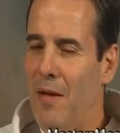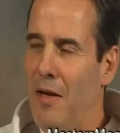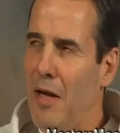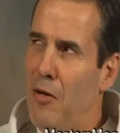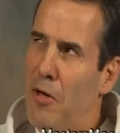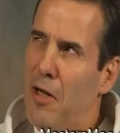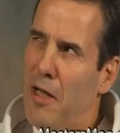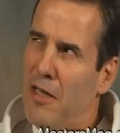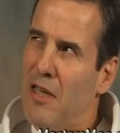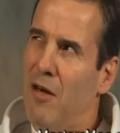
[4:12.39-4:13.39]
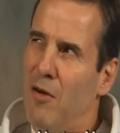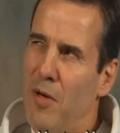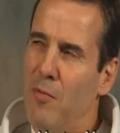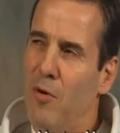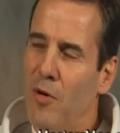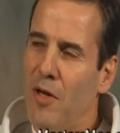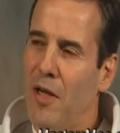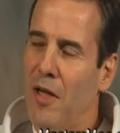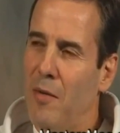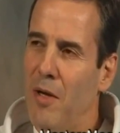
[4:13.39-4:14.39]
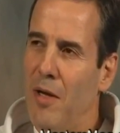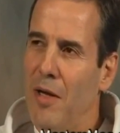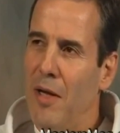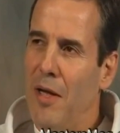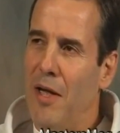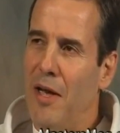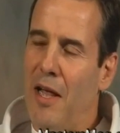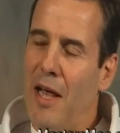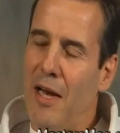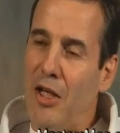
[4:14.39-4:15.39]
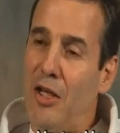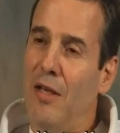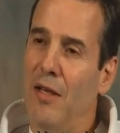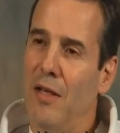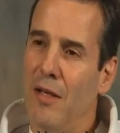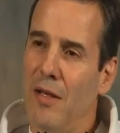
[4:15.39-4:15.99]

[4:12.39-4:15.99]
And I look at Rickson, I remember looking at him, and he had a gi